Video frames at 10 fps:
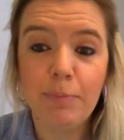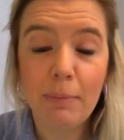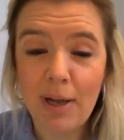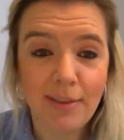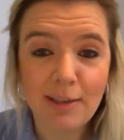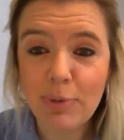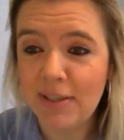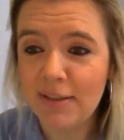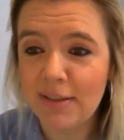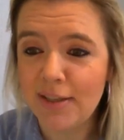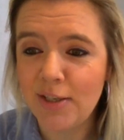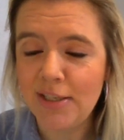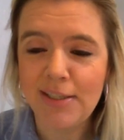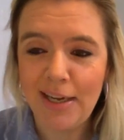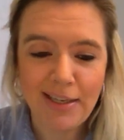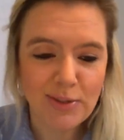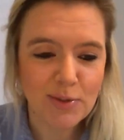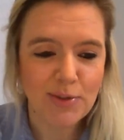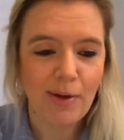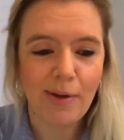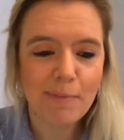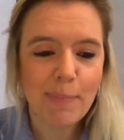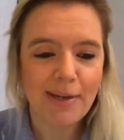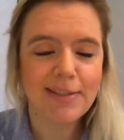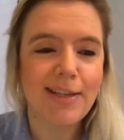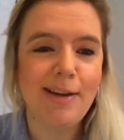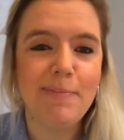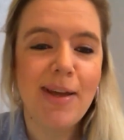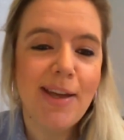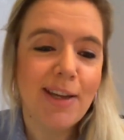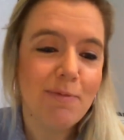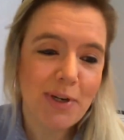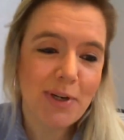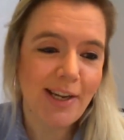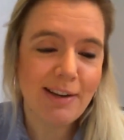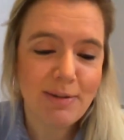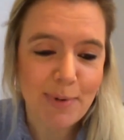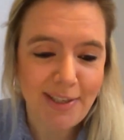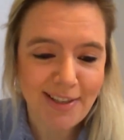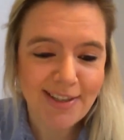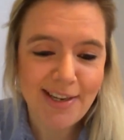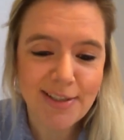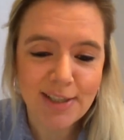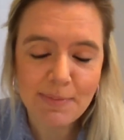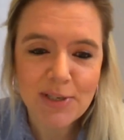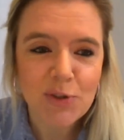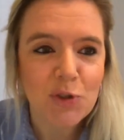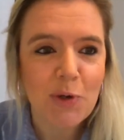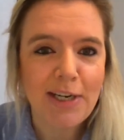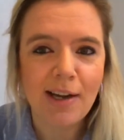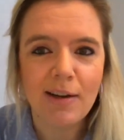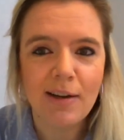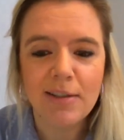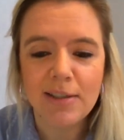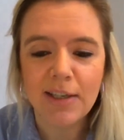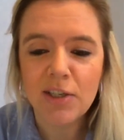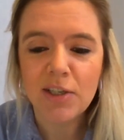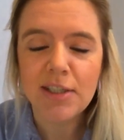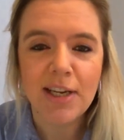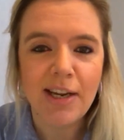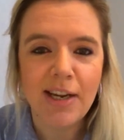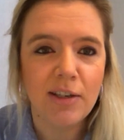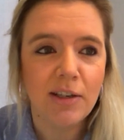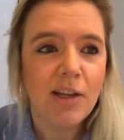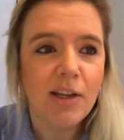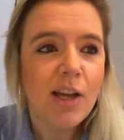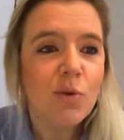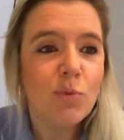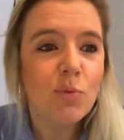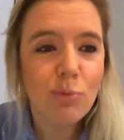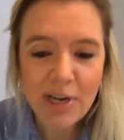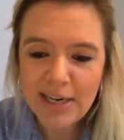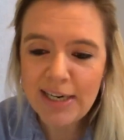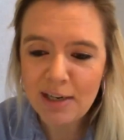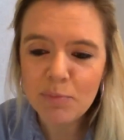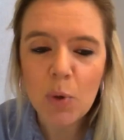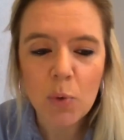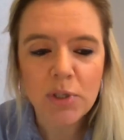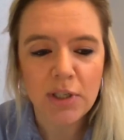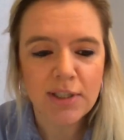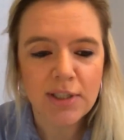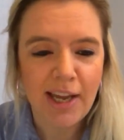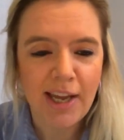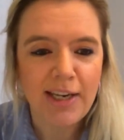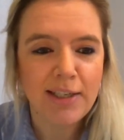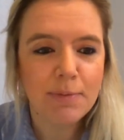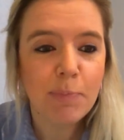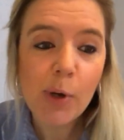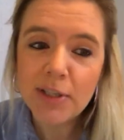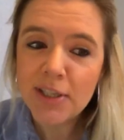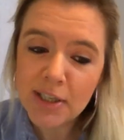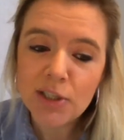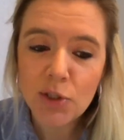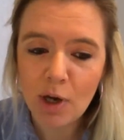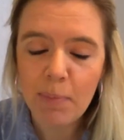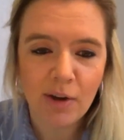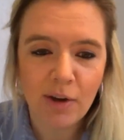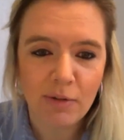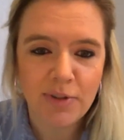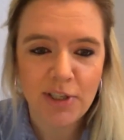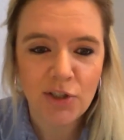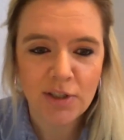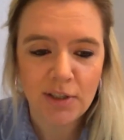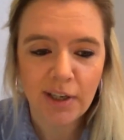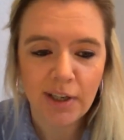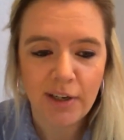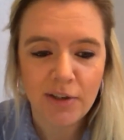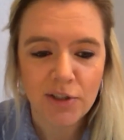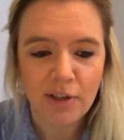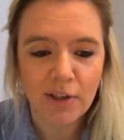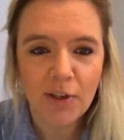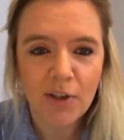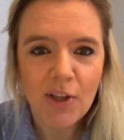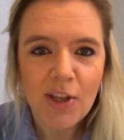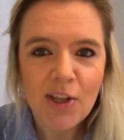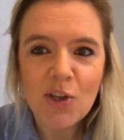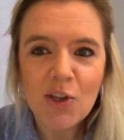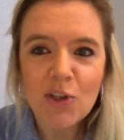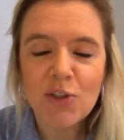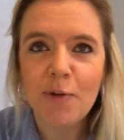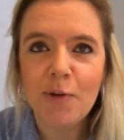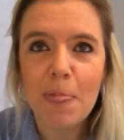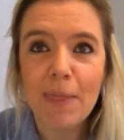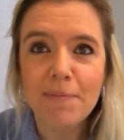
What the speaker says: probably another 30 seconds or so. But good morning, everybody, and thank you so much for joining our discussion today on a really important and pertinent topic of digital inclusion. So